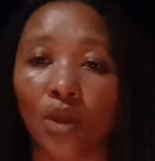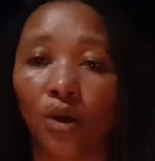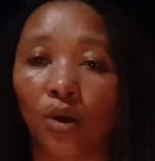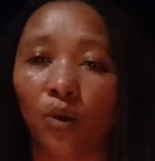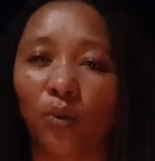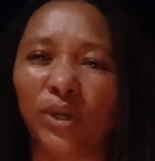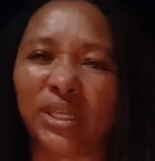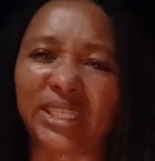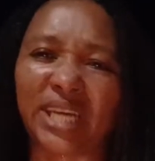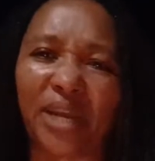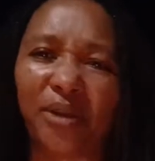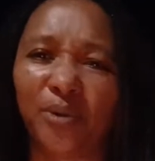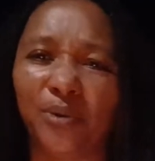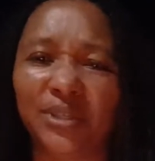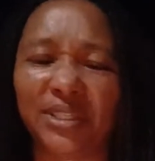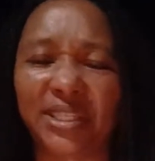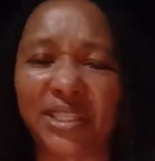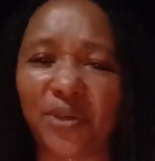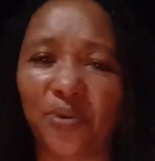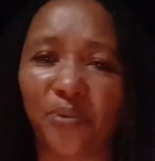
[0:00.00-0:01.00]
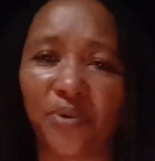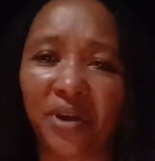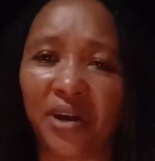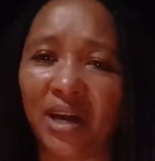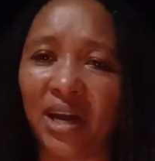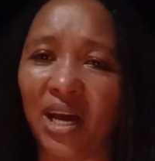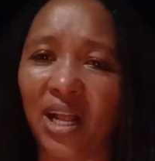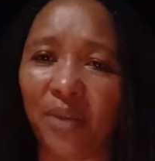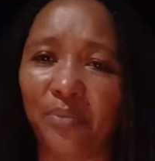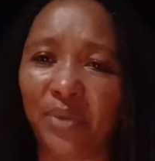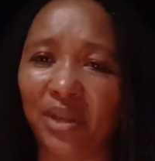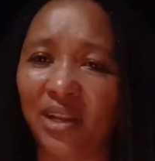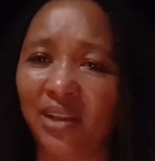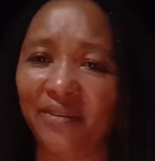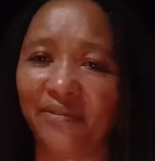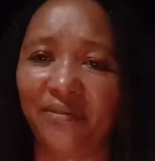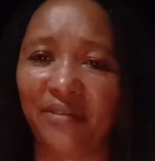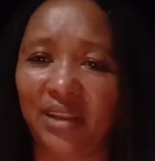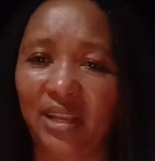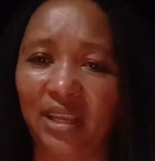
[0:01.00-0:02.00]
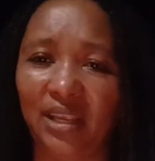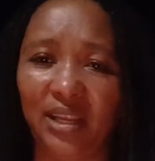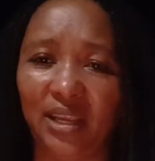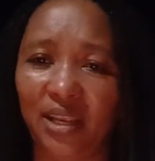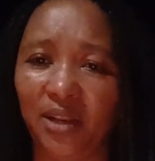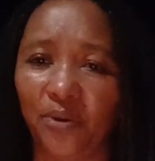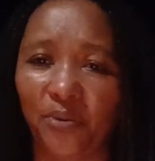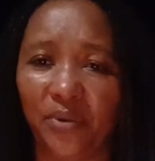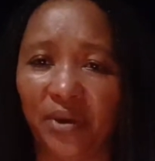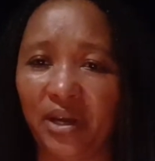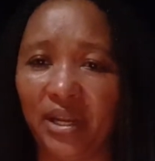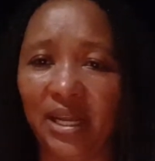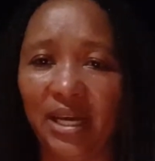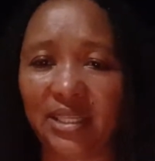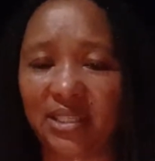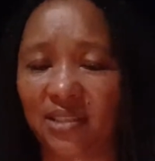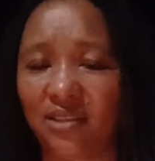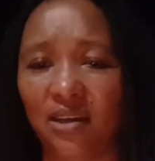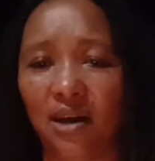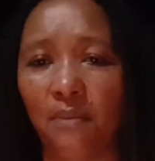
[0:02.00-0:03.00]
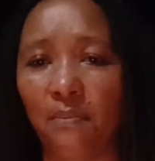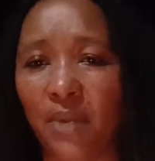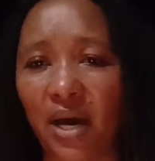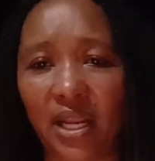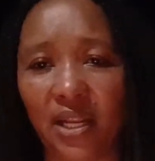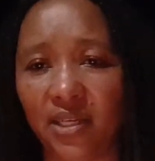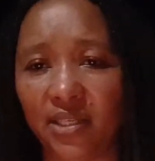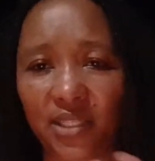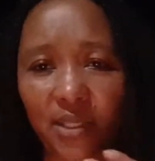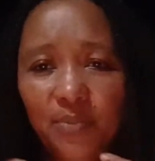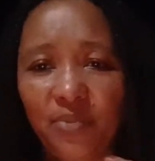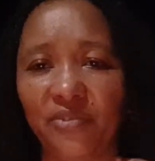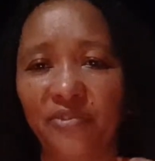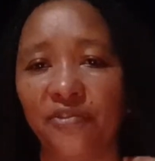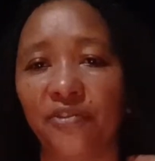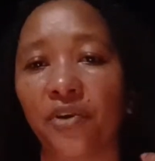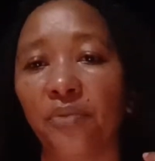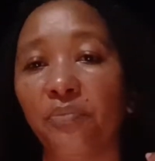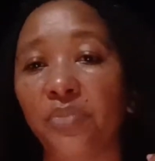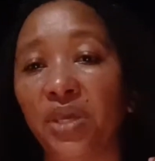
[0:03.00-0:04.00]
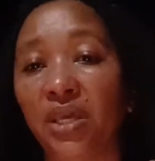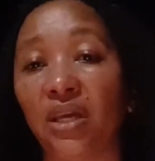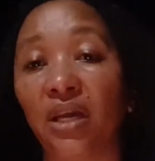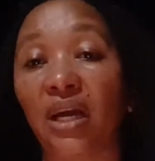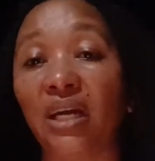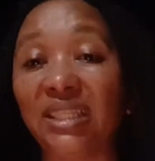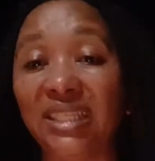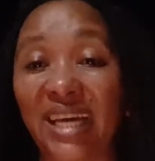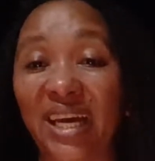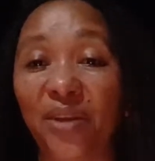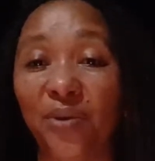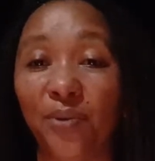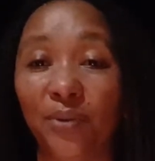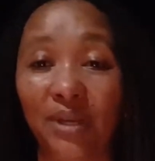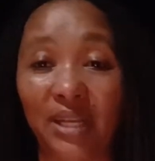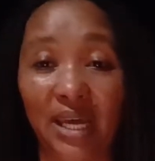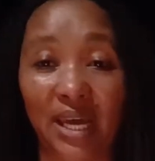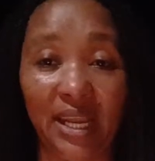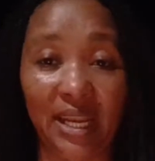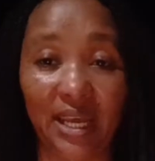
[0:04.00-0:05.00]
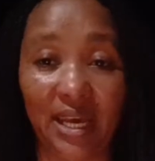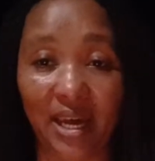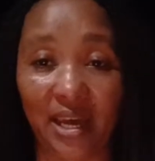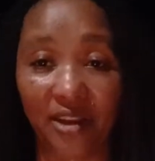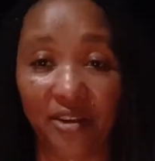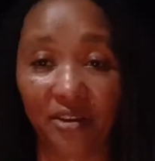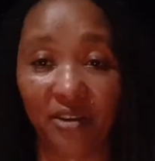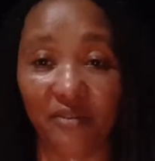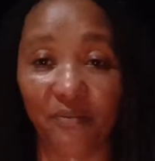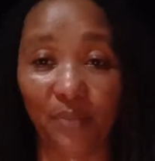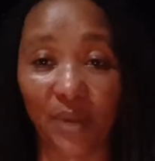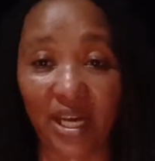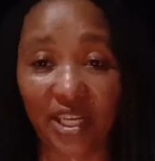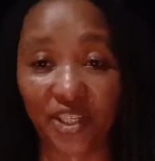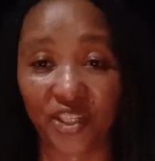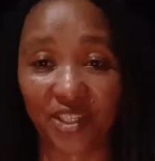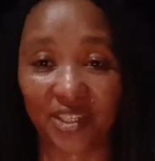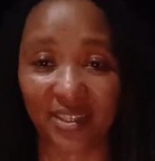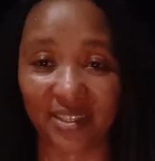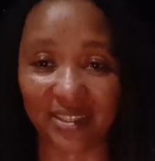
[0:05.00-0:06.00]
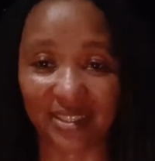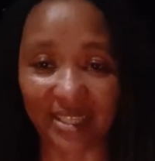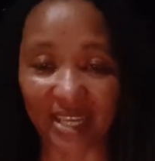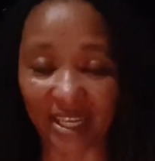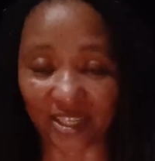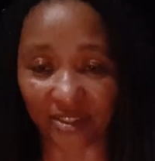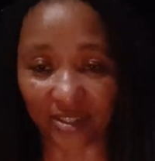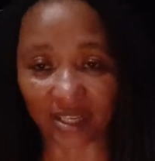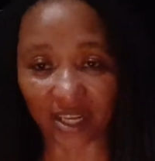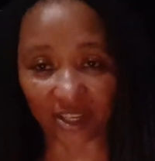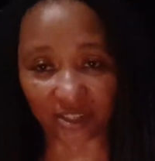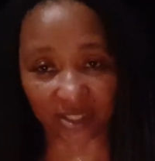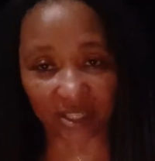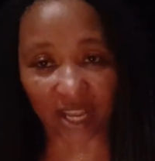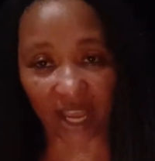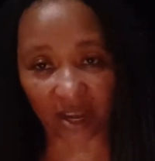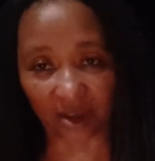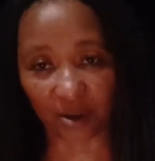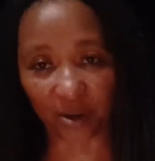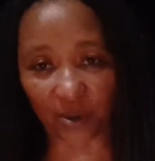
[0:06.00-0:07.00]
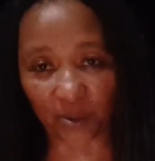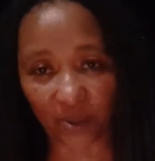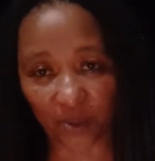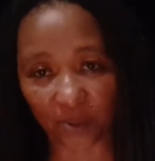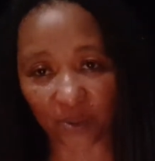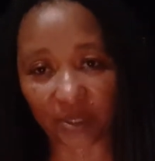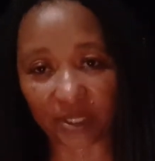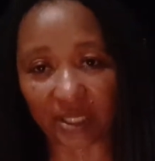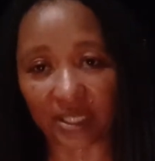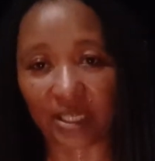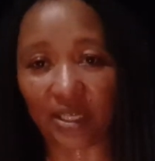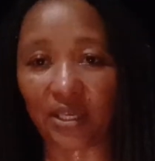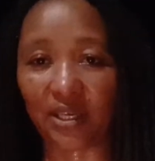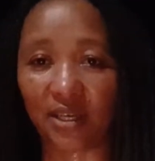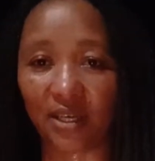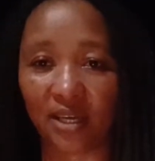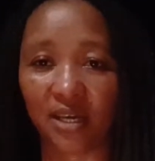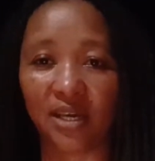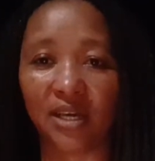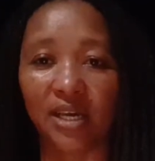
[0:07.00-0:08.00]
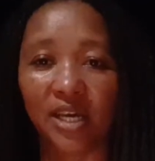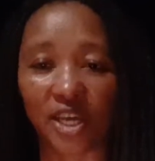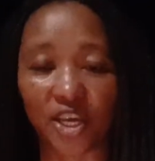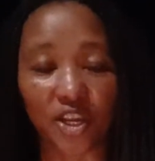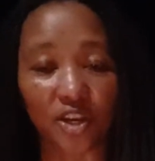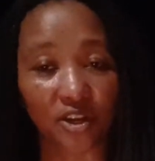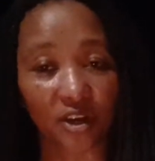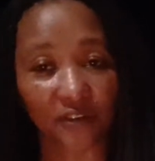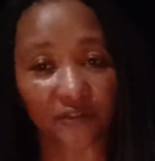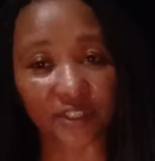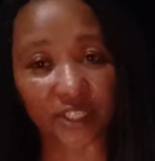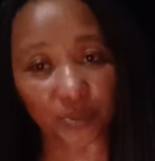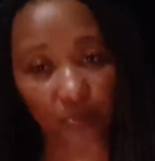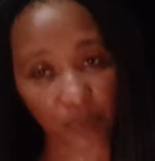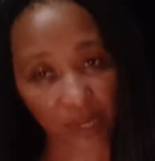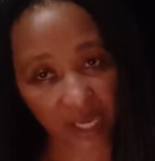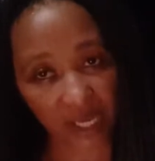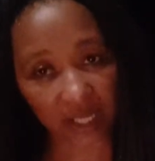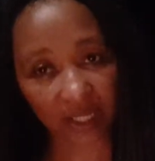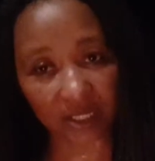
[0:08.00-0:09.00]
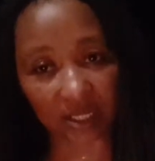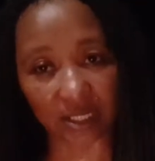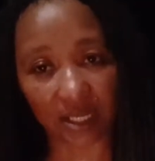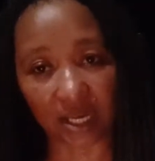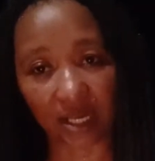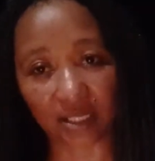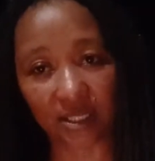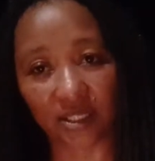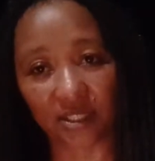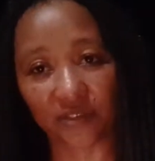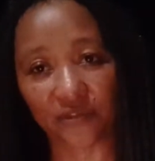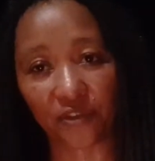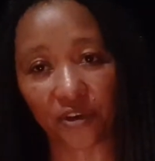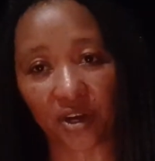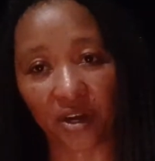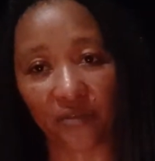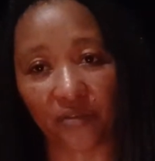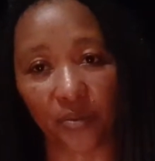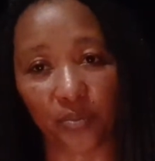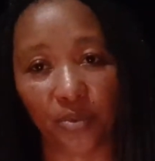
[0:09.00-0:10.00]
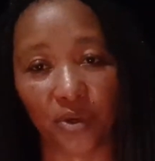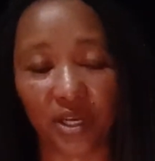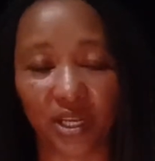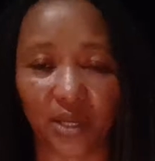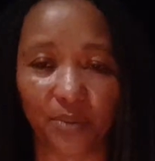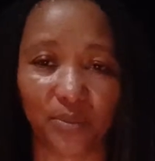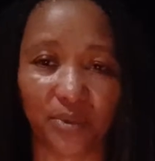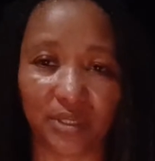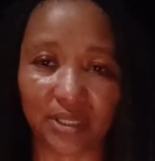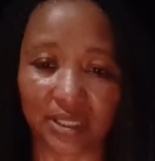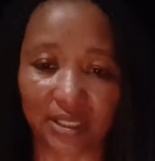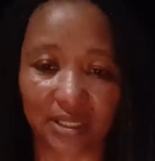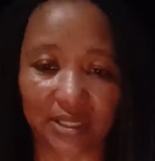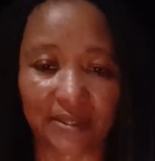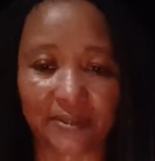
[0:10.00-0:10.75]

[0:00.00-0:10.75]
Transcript: which I don't see where I'll be living in anywhere that's not manageable for me, because I don't like the idea of mansions. I just like a cozy, enough space, yes, for everybody, but